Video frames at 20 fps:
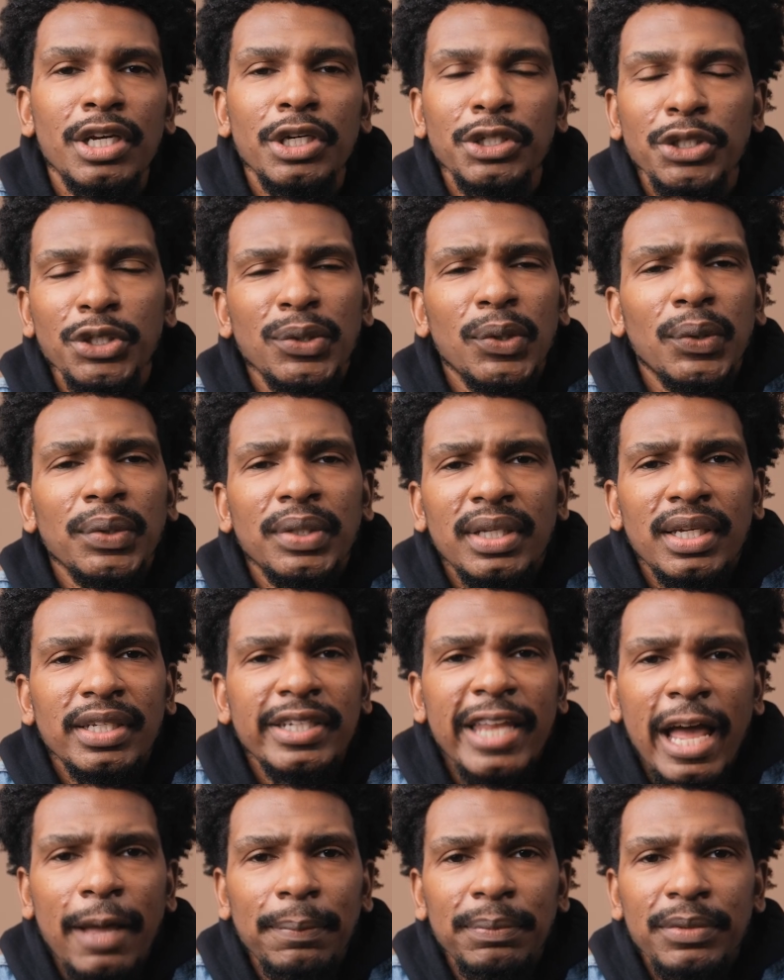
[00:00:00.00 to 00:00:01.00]
You know, the
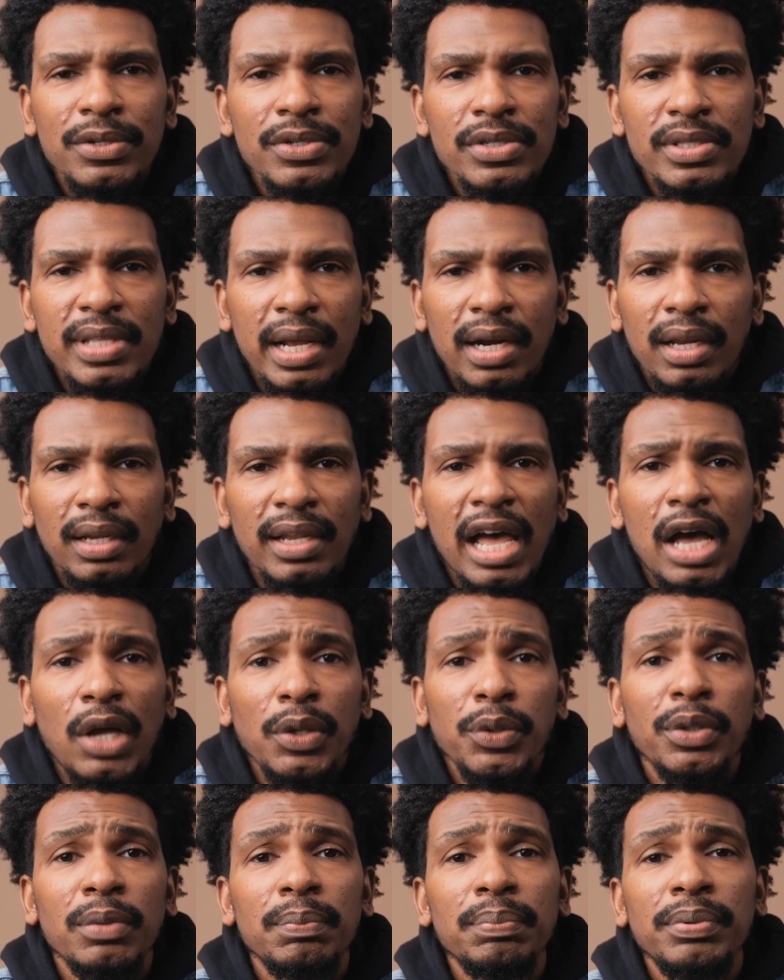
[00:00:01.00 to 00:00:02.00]
adapters that allow
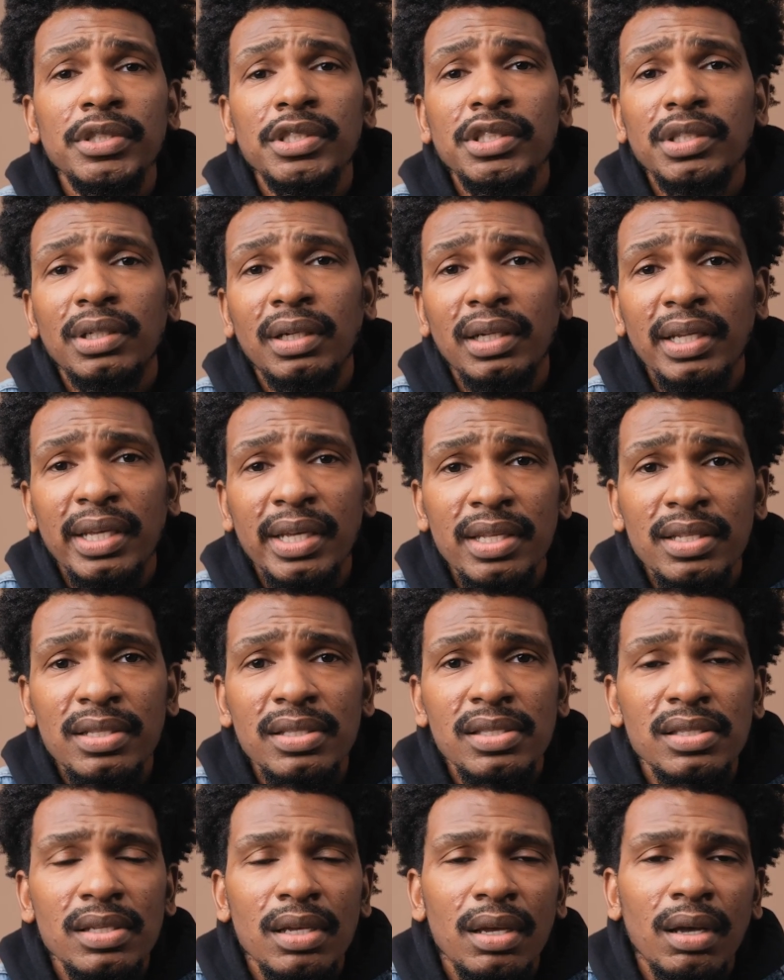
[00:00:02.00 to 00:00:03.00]
you to put your
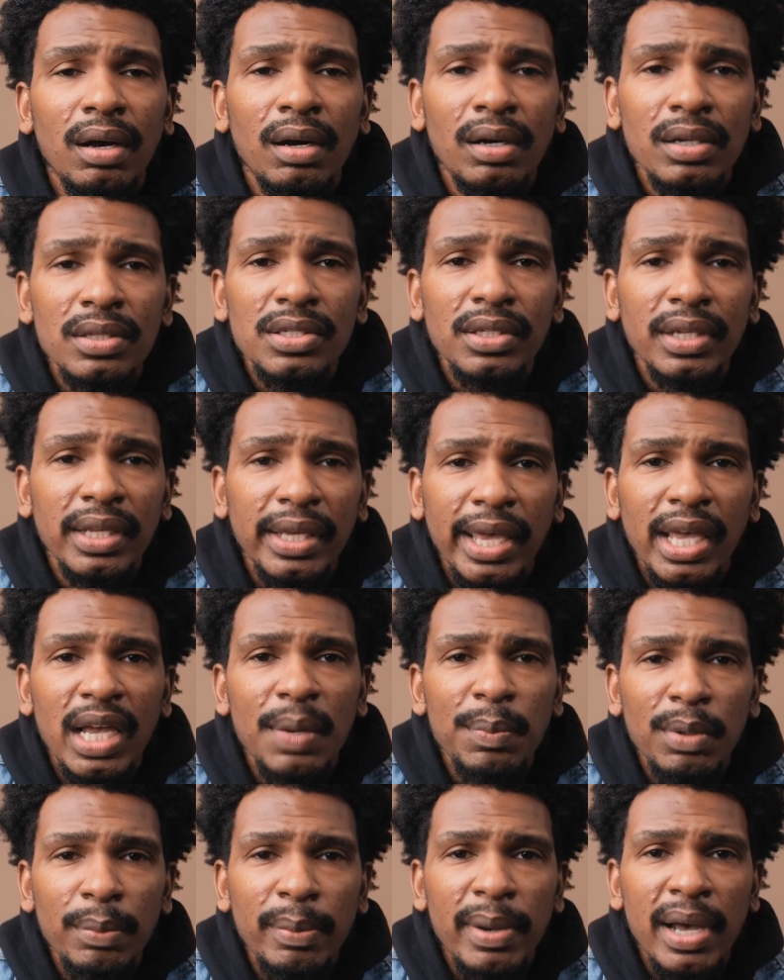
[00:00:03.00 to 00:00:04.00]
lens onto the
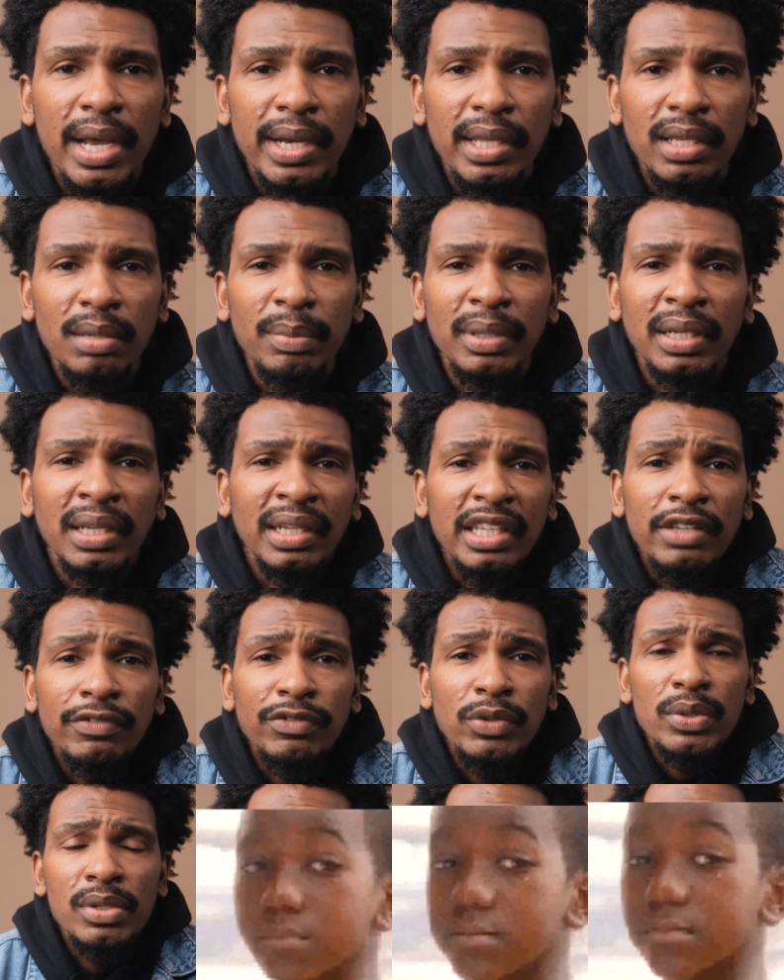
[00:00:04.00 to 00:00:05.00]
camera body but leave
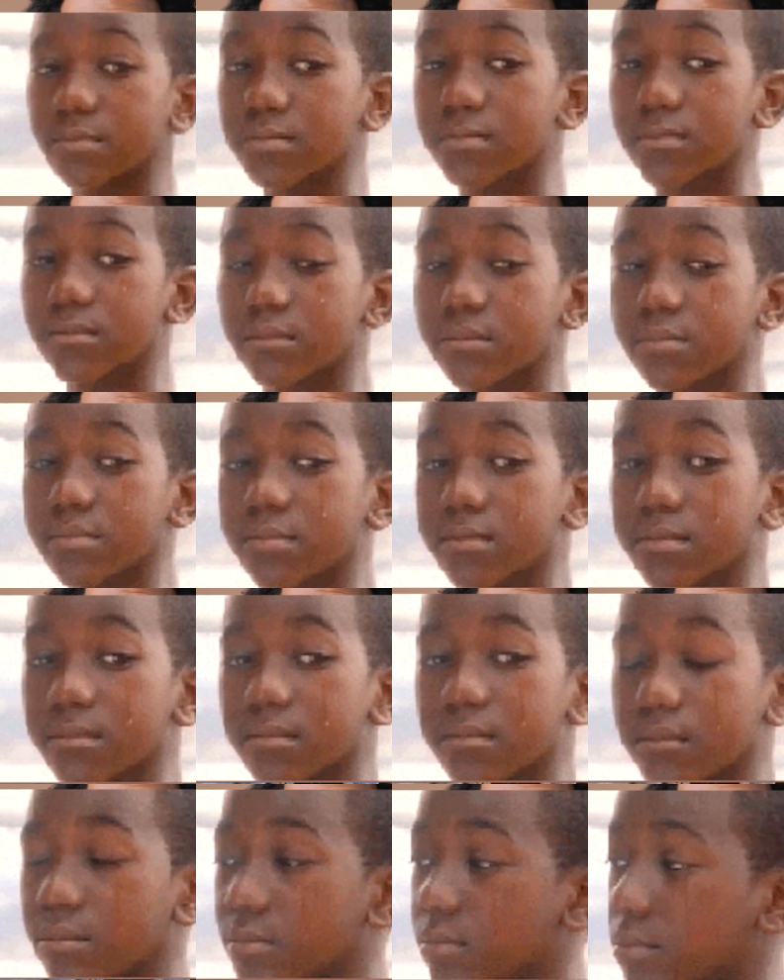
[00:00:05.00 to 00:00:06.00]
you the manual
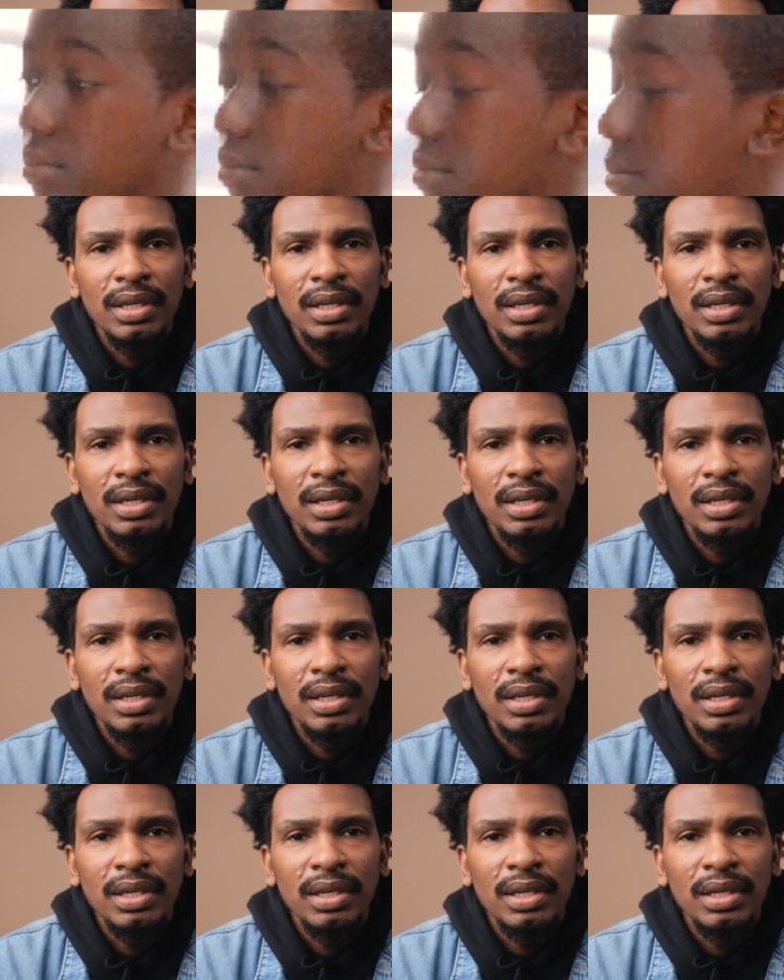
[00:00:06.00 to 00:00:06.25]
focus.